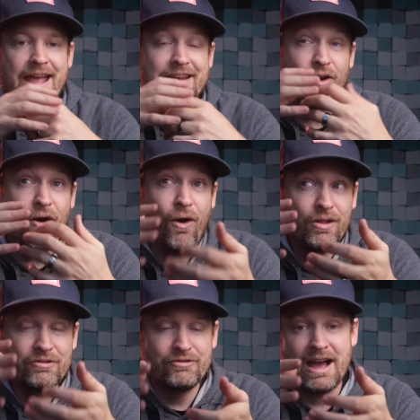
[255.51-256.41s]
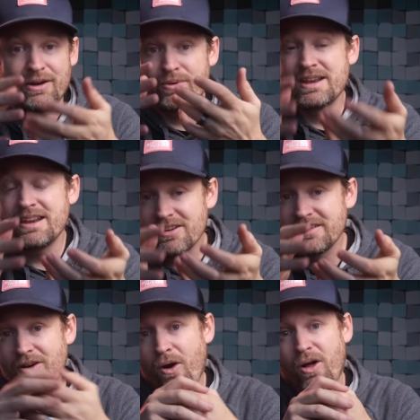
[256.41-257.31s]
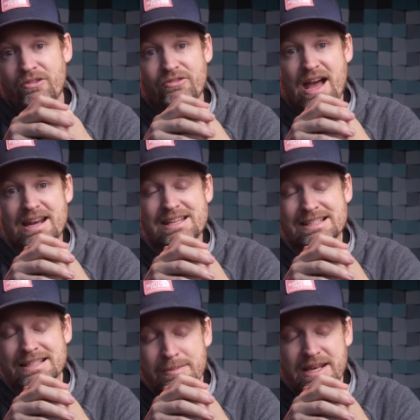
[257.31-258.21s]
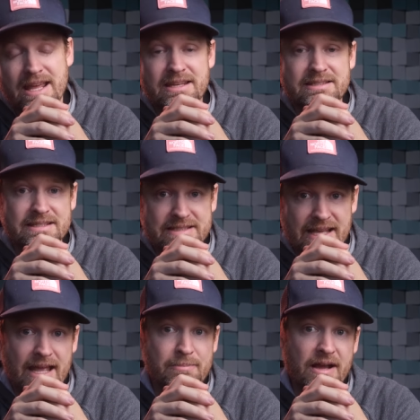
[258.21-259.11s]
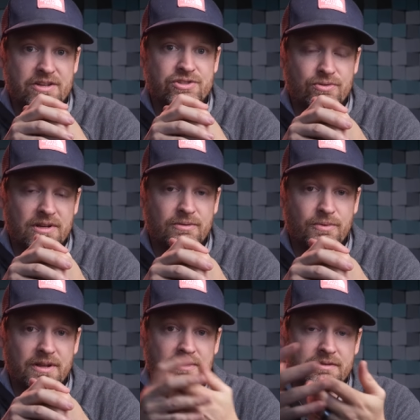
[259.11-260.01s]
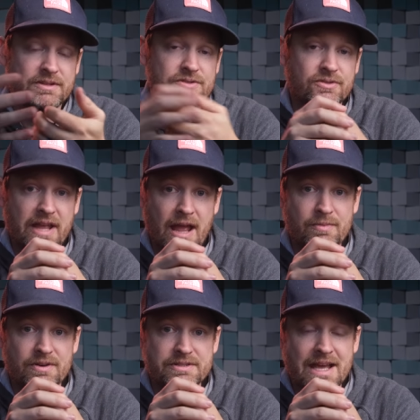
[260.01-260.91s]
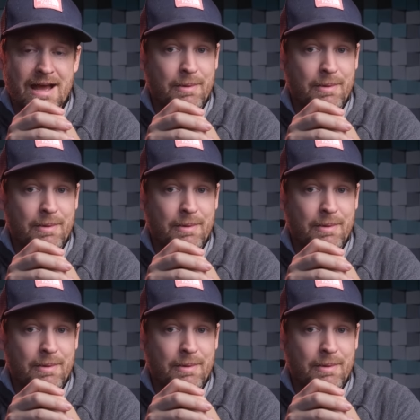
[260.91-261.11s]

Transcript: And all of that, or nearly all of that, is eliminated today by shooting with digital cameras.